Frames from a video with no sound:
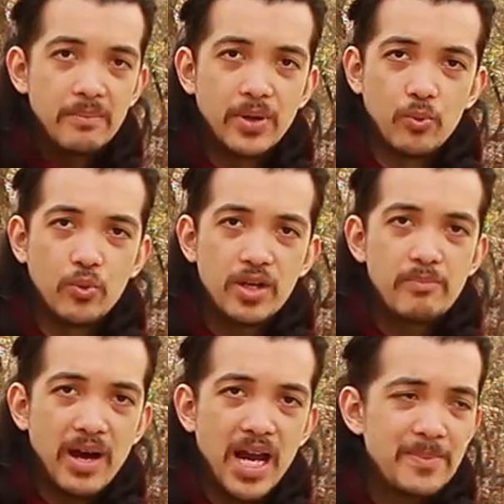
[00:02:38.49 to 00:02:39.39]
But wood
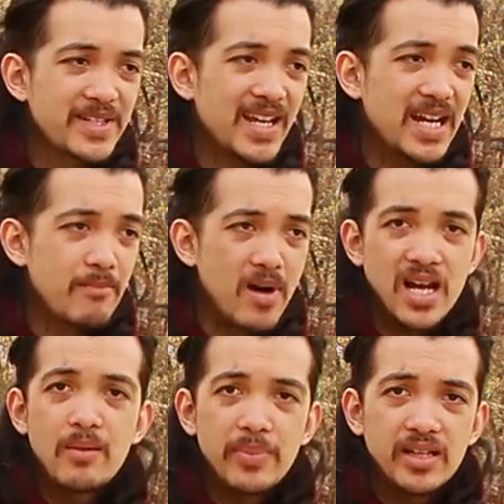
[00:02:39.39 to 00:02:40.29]
pipes, in
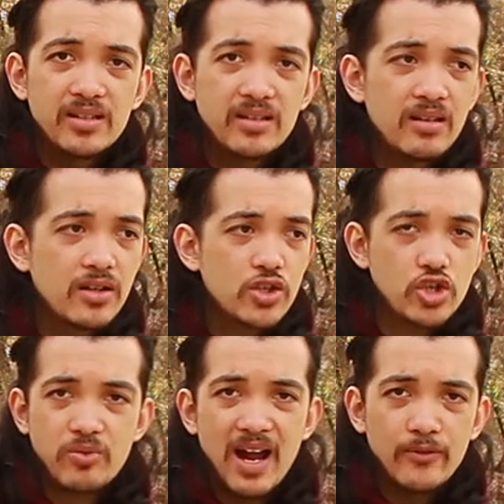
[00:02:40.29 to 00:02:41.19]
my opinion,
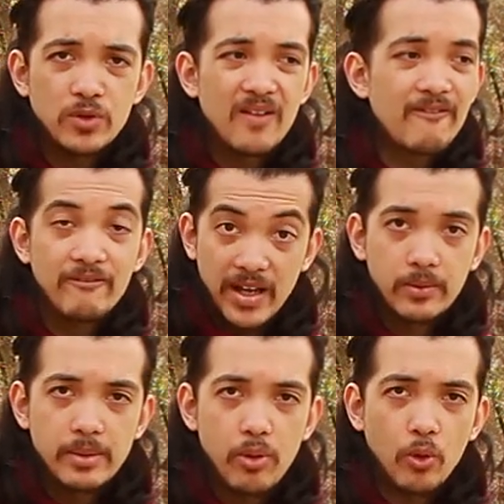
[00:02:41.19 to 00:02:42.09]
travel
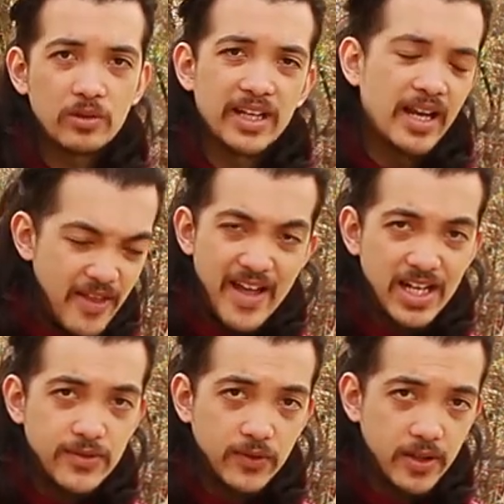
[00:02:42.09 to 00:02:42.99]
very poorly. And that
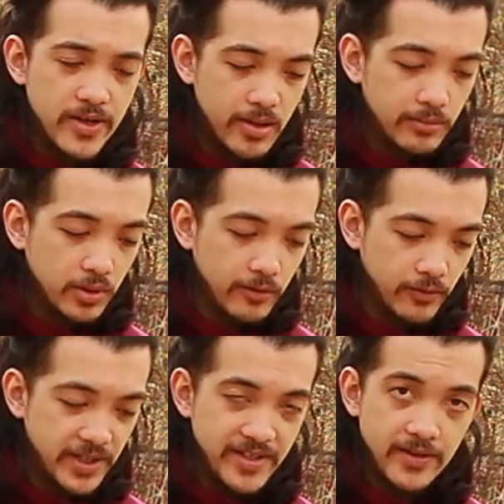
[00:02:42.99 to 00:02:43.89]
is for a number of
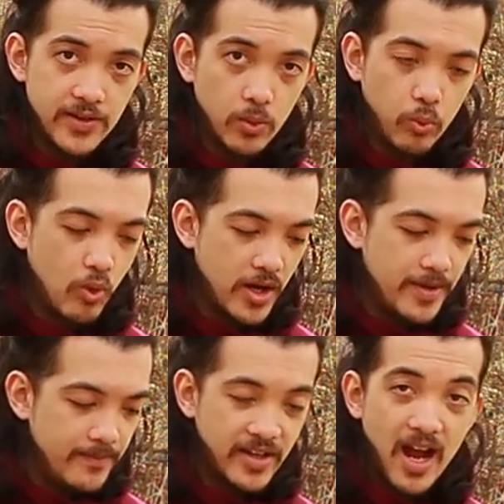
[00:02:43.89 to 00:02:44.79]
reasons.
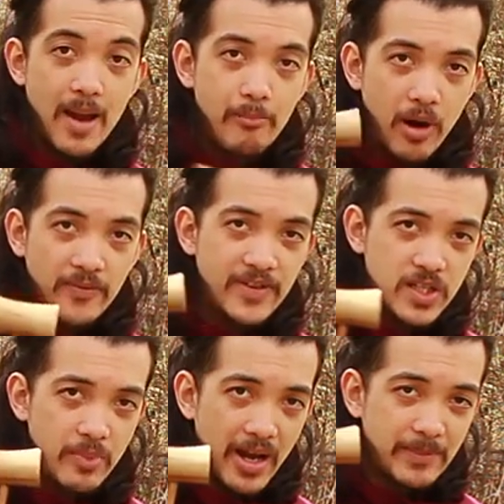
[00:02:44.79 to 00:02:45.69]
One, I bought
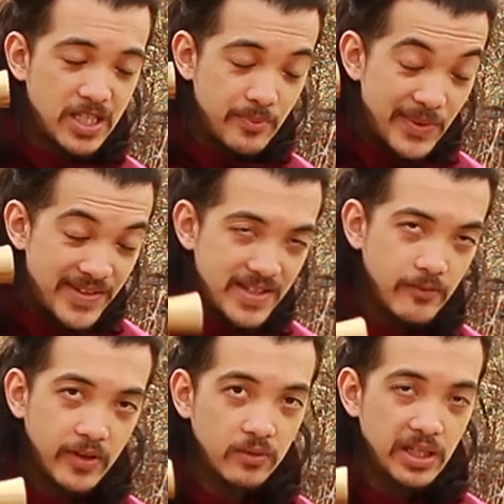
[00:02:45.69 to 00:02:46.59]
this pipe
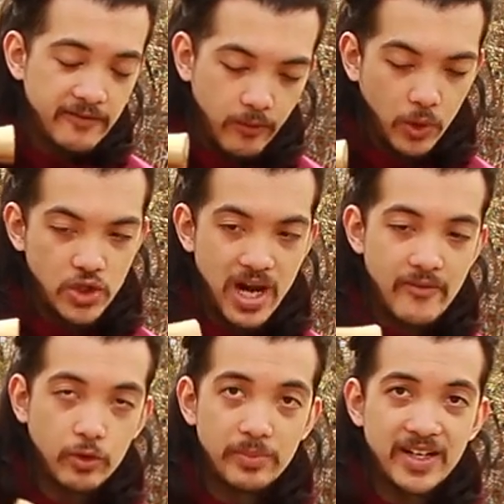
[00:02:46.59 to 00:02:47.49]
specifically for
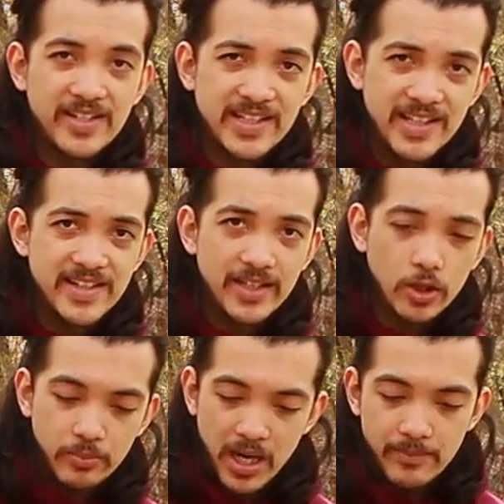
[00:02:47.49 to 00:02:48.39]
travel because it's a
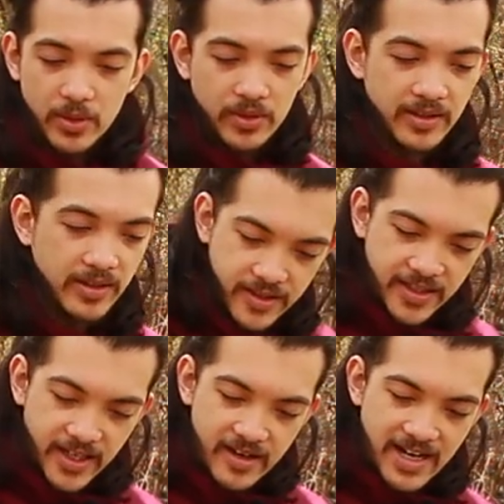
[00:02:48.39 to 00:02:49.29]
sitter pipe. You can
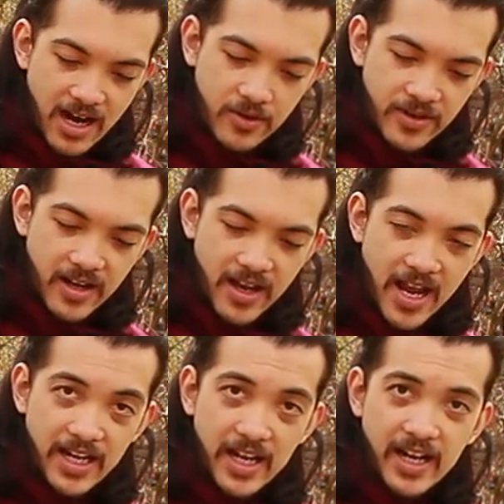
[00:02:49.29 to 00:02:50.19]
sit it down
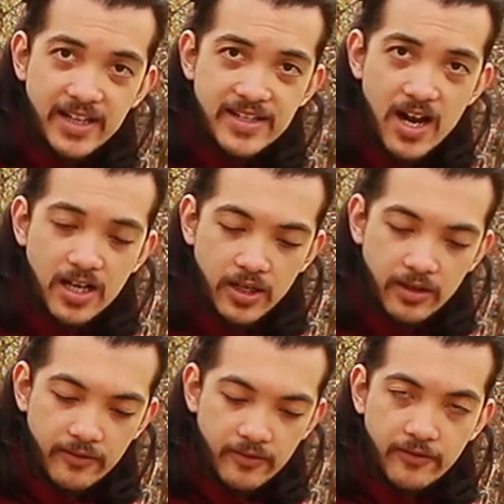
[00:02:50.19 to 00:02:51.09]
and it's not
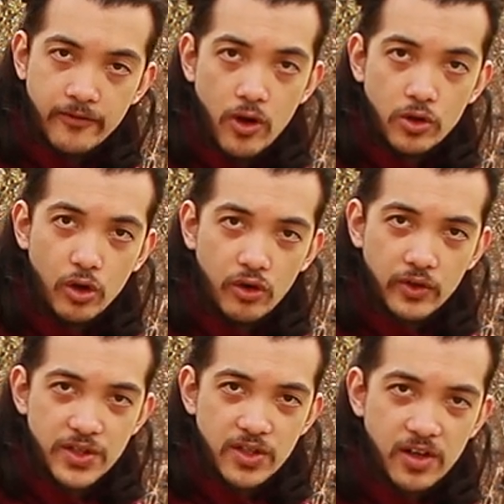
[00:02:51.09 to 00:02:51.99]
gonna fall
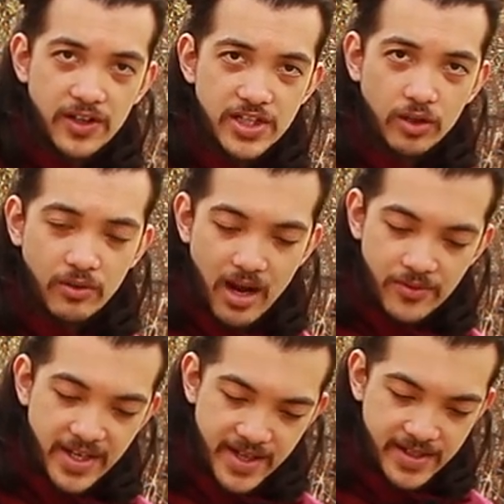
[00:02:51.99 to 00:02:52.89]
over as long as the
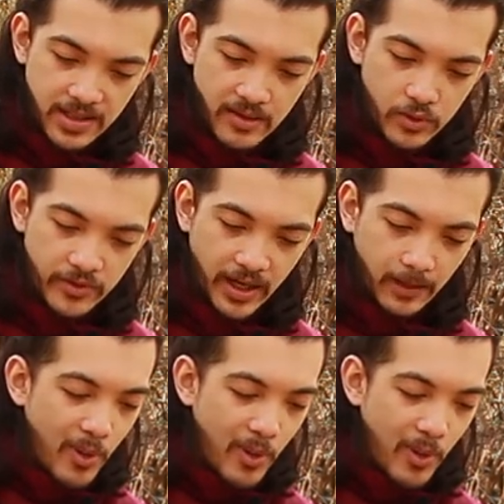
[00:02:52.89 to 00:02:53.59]
ground is level there.